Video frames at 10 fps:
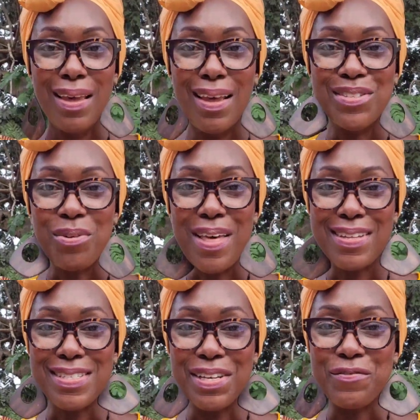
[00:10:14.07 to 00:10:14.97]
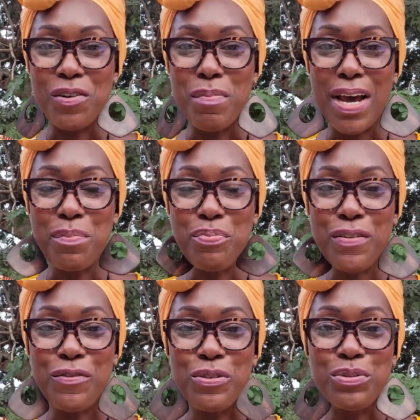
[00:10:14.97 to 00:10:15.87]
And so that's it for my
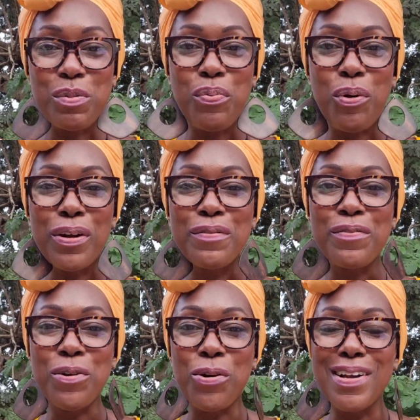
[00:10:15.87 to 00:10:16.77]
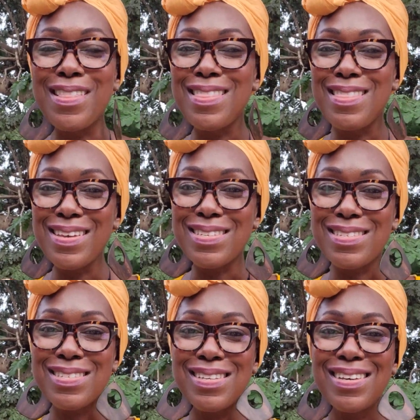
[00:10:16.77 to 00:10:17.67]
brief news report for
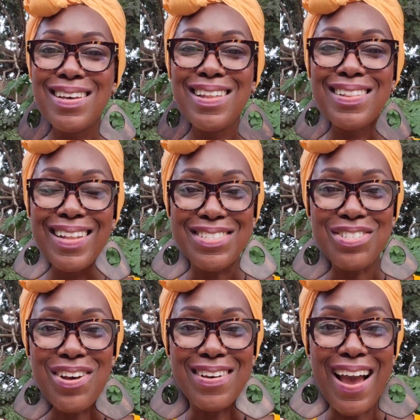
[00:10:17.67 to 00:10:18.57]
this Let's Talk